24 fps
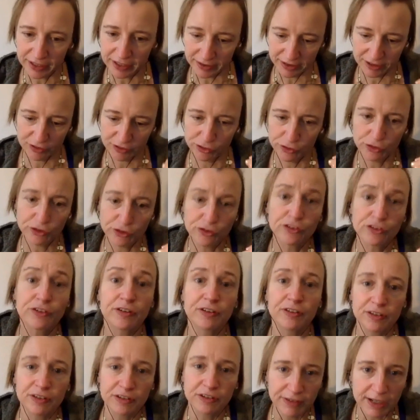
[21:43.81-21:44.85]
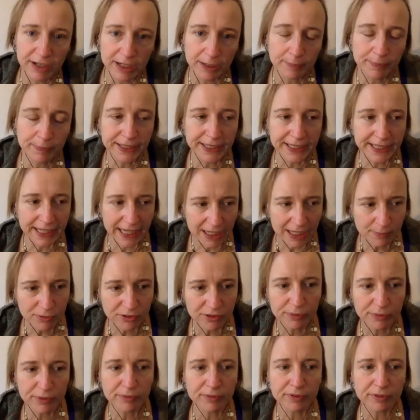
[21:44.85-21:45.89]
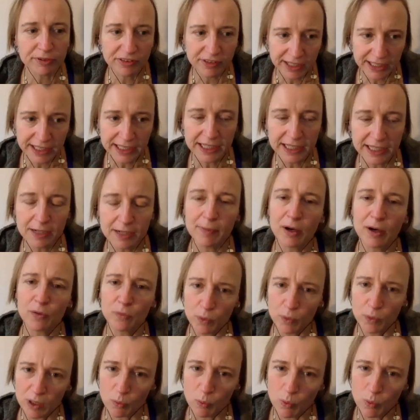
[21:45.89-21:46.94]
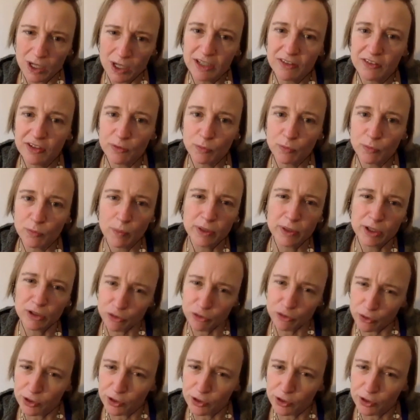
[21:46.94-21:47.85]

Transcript: uh, just developing games, and we were thinking about what what is it what we are